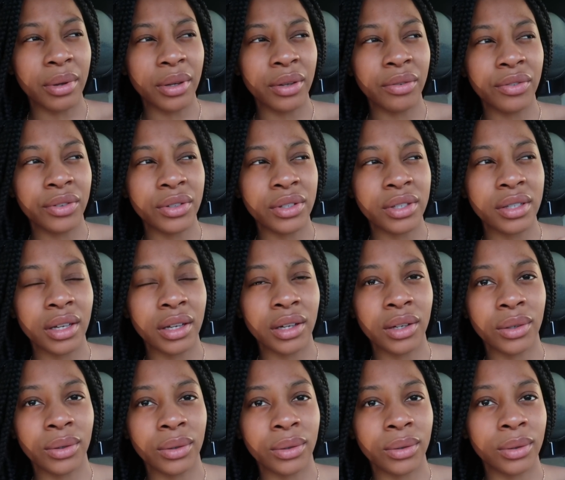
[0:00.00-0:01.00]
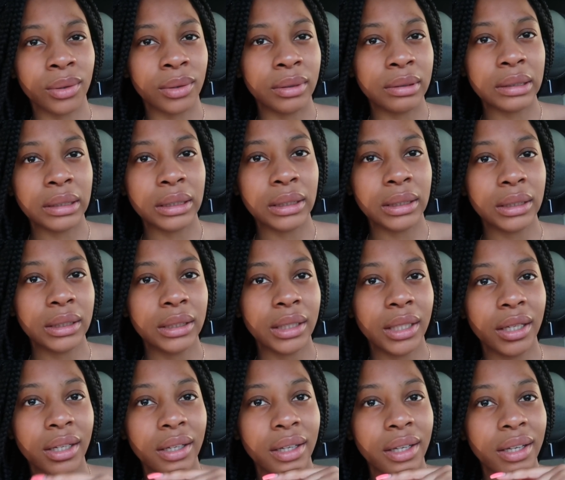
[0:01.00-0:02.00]
but if you see a
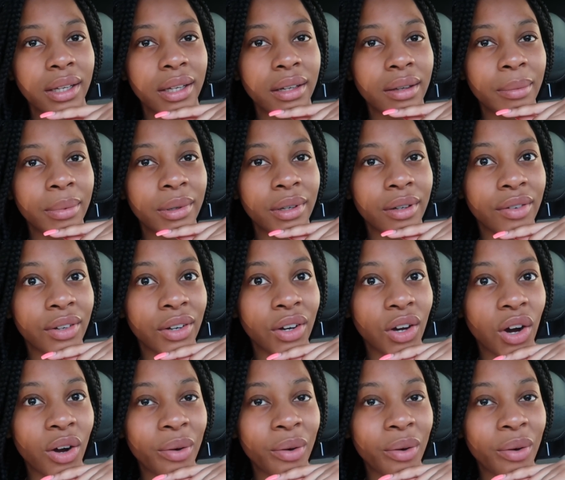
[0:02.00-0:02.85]
bit of an